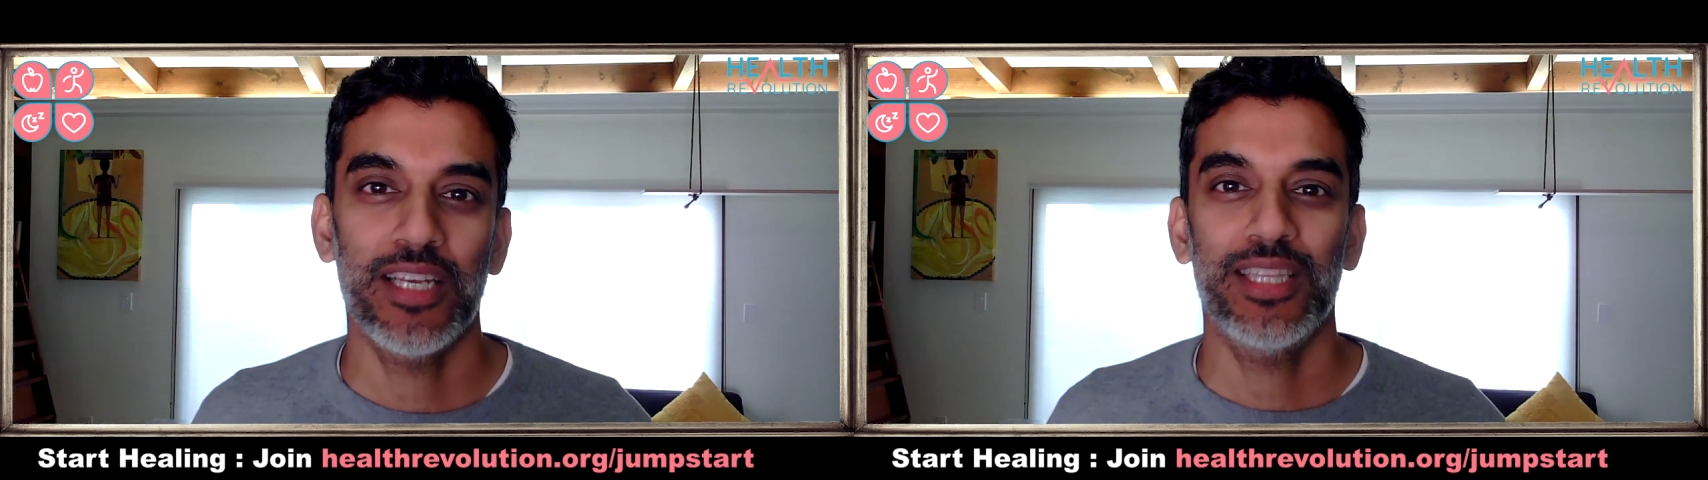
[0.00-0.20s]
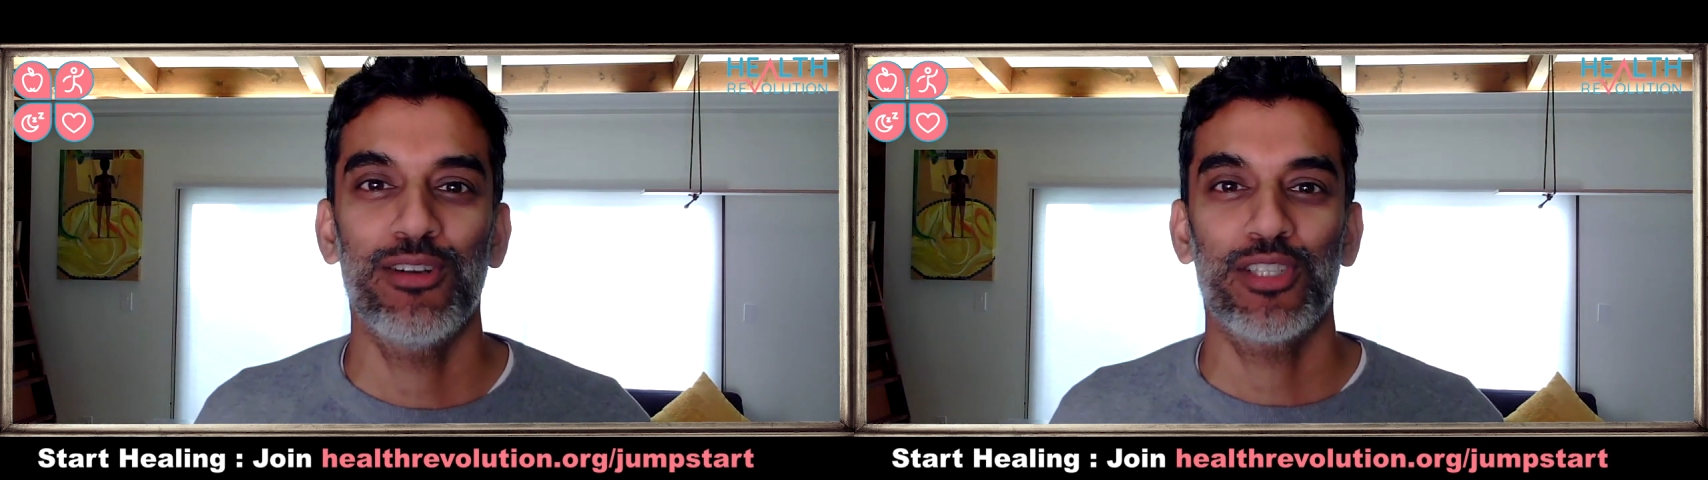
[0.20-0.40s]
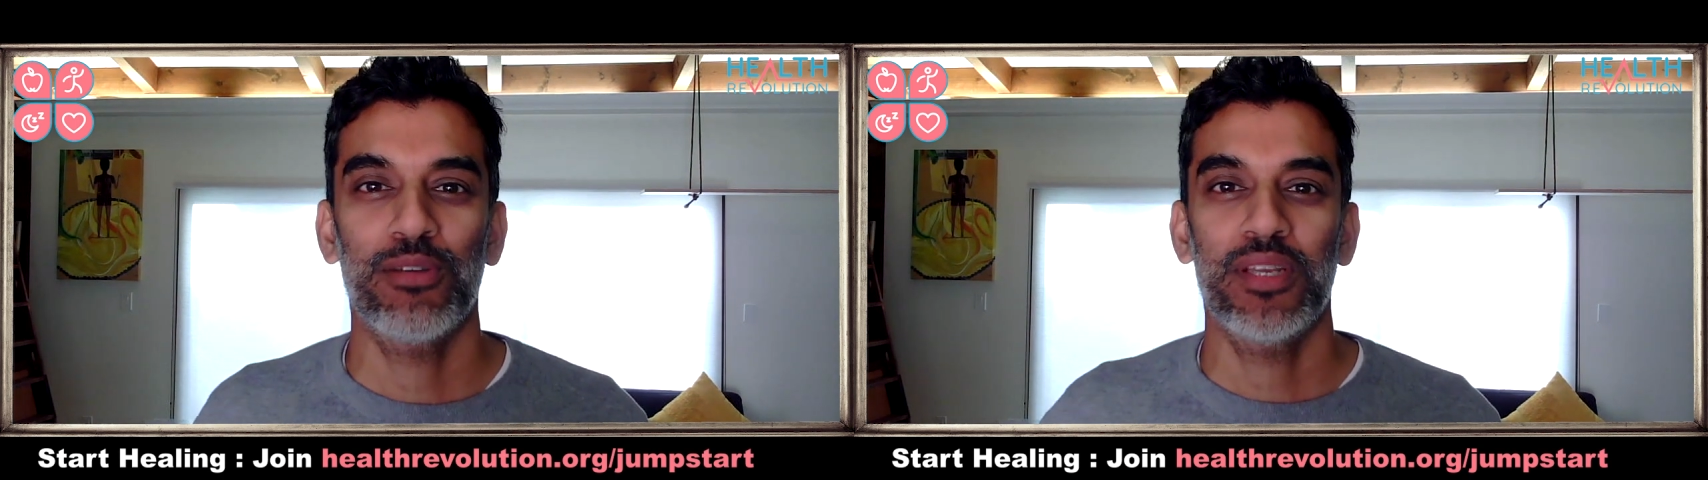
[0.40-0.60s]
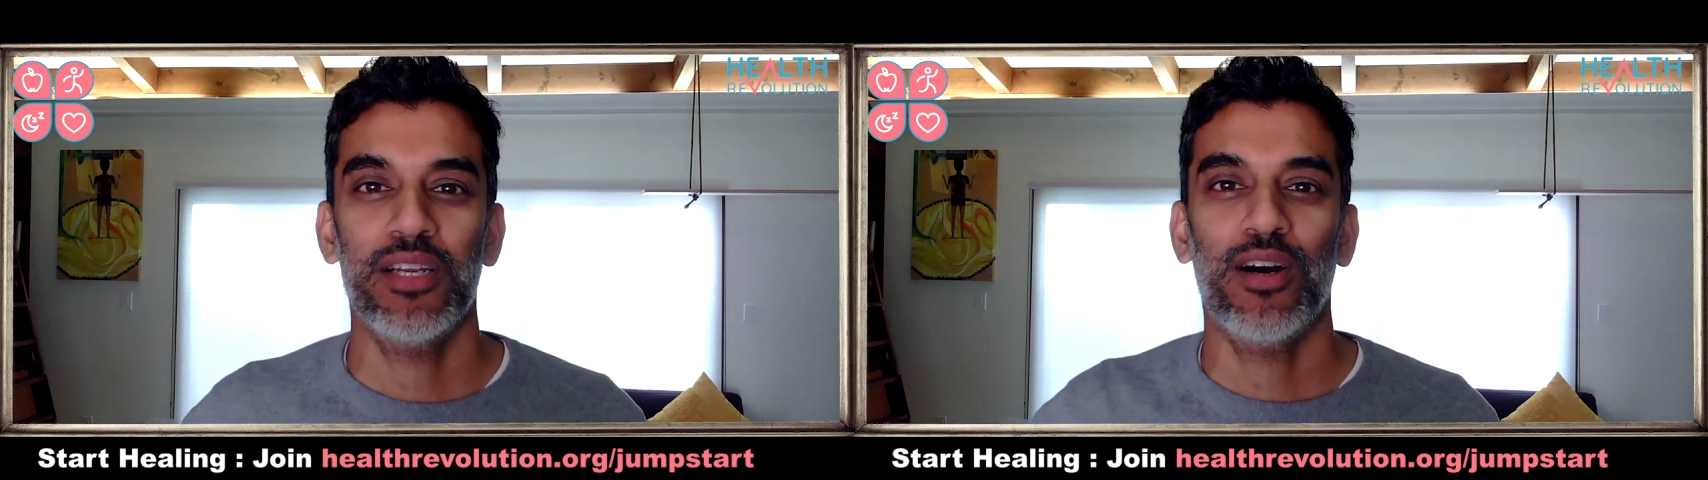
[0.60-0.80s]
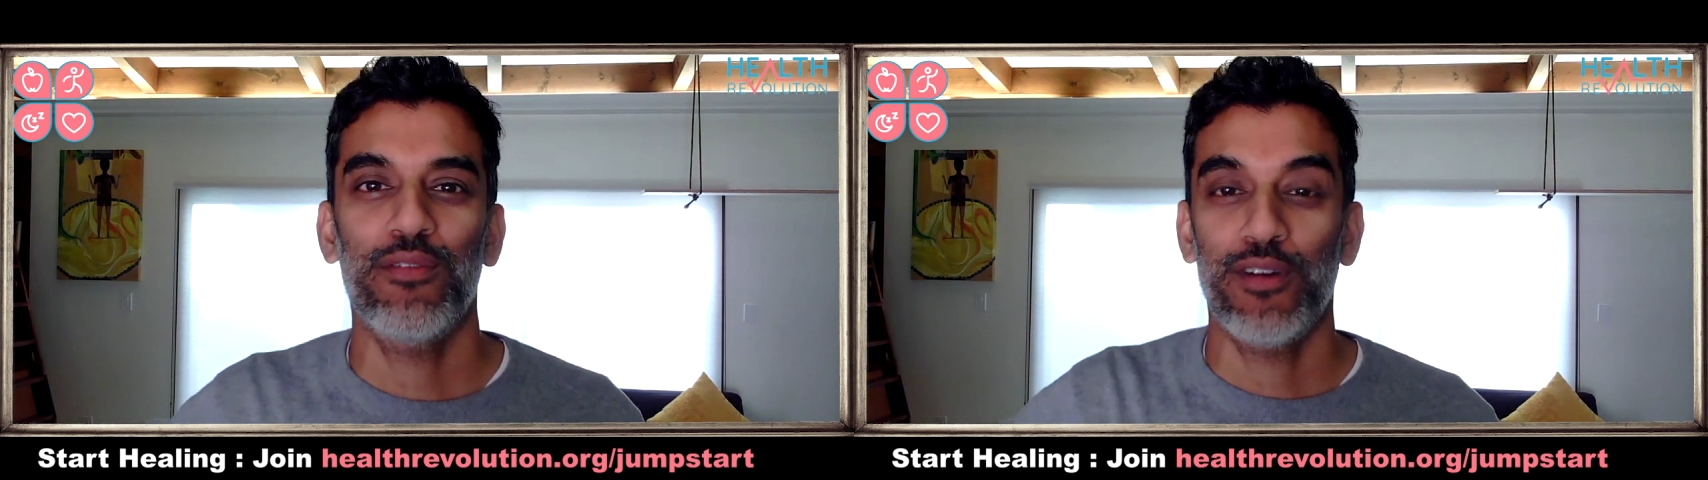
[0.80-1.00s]
That there is
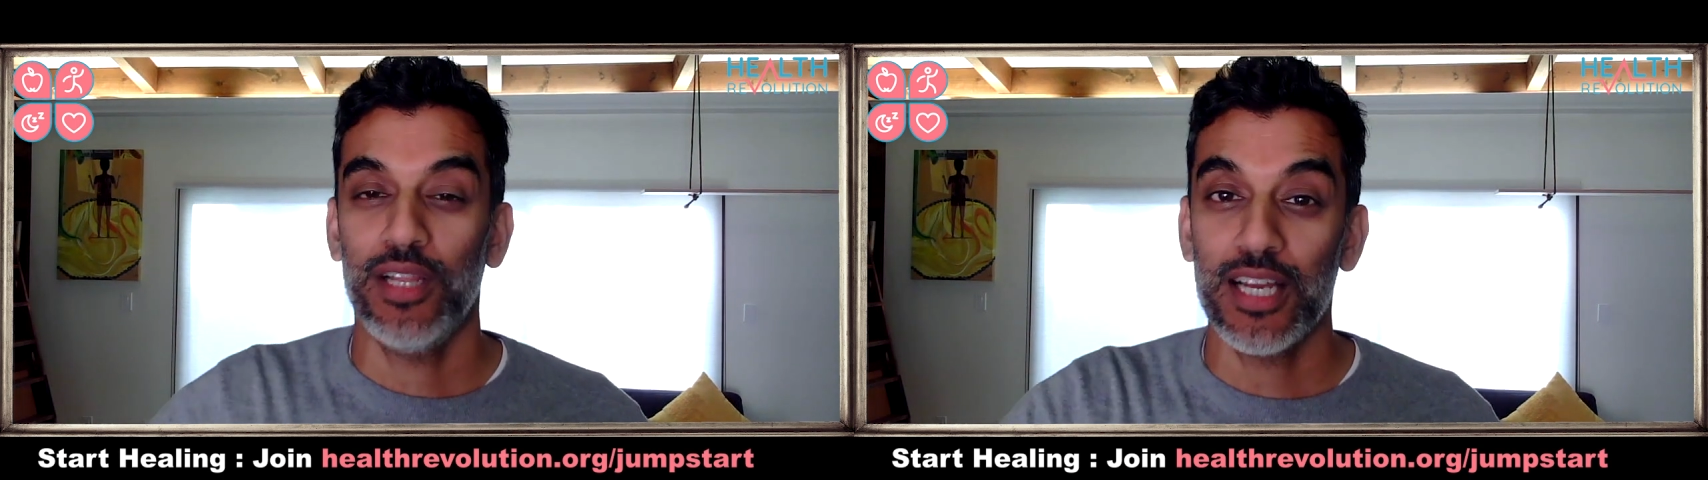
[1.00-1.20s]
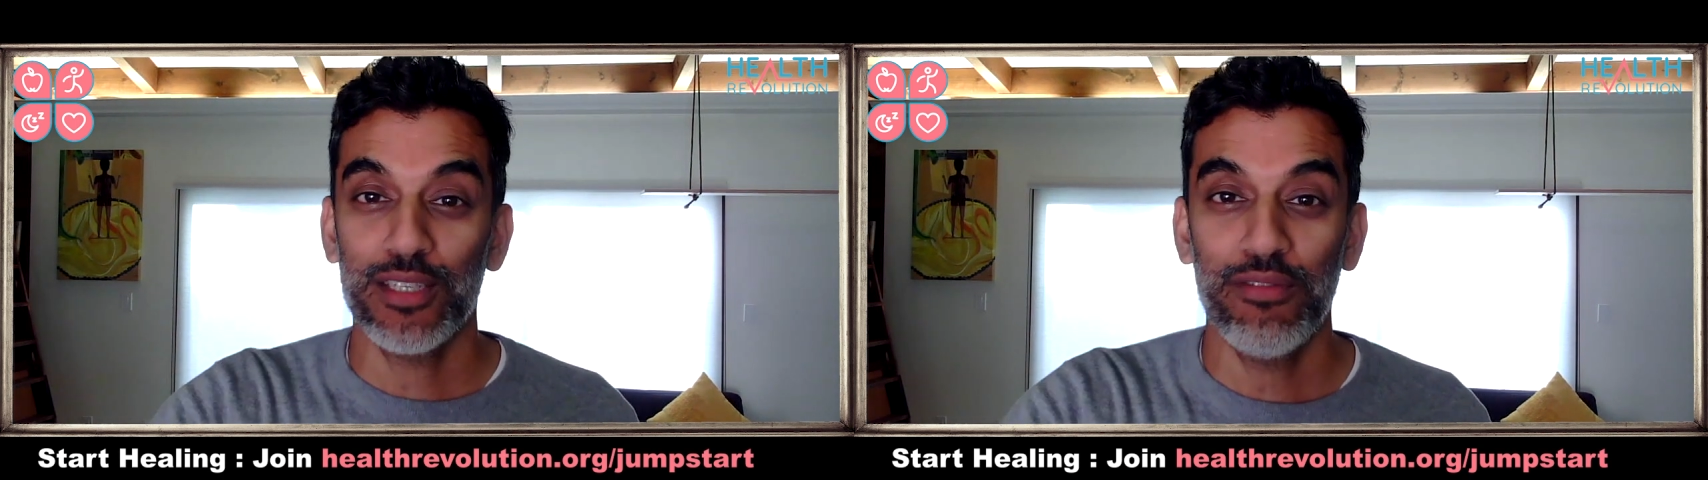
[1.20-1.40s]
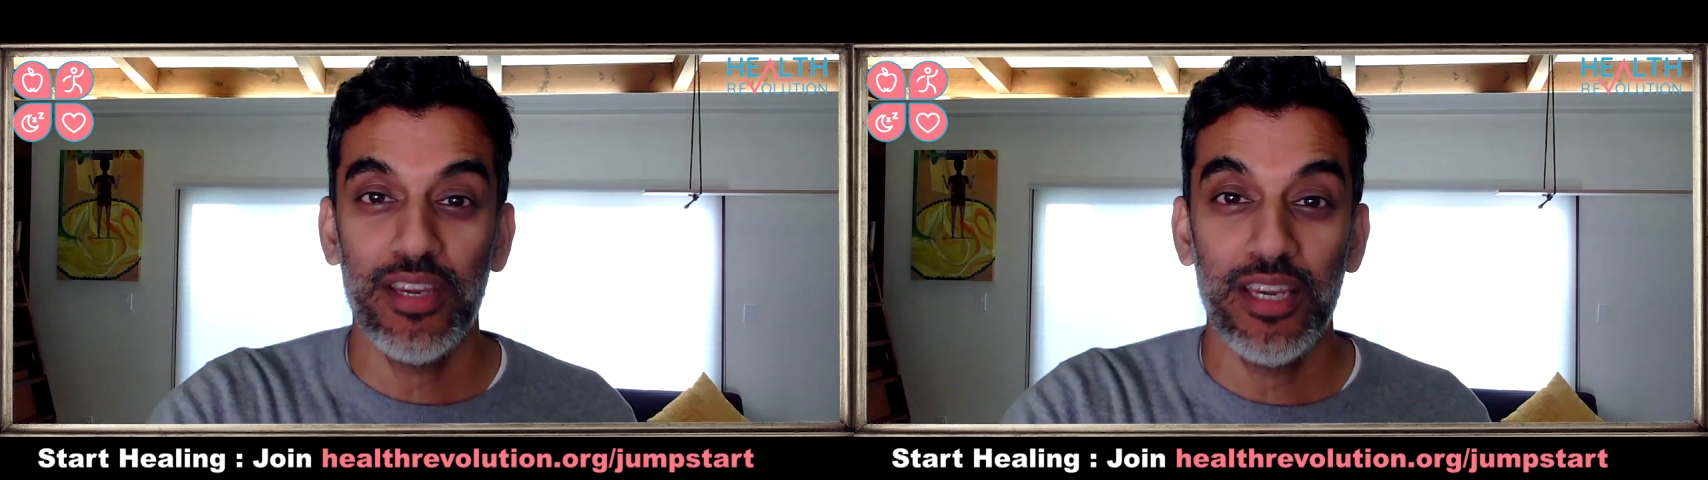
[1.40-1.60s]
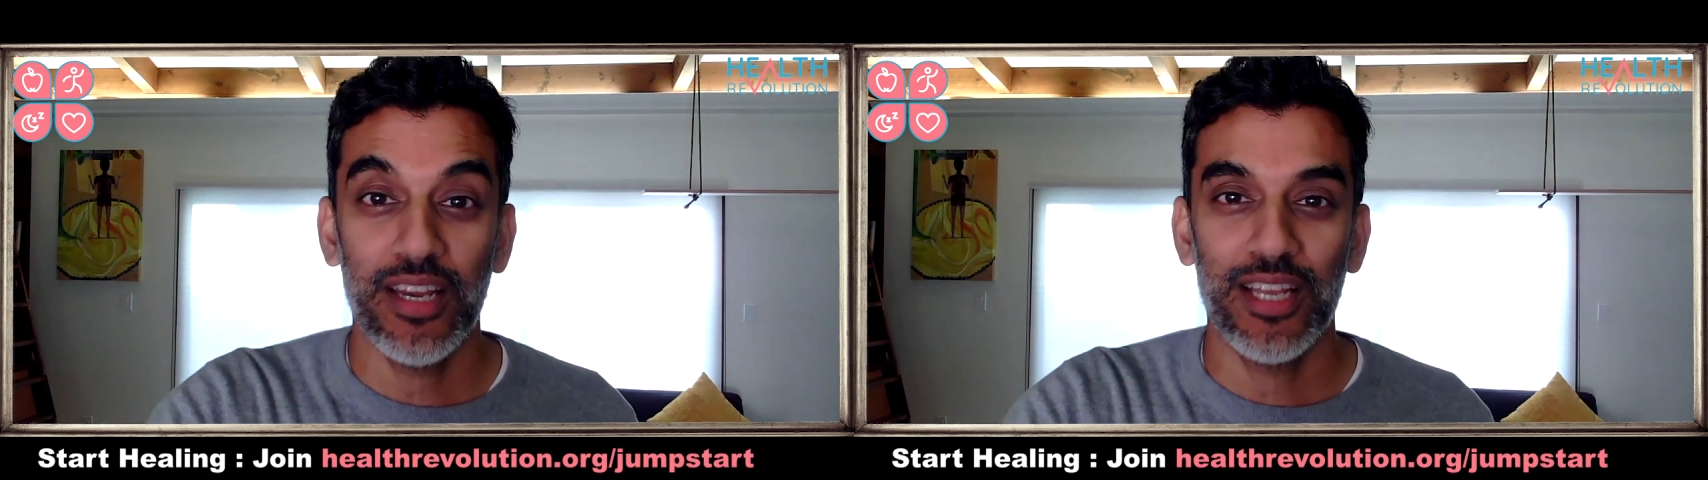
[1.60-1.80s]
something called philosophy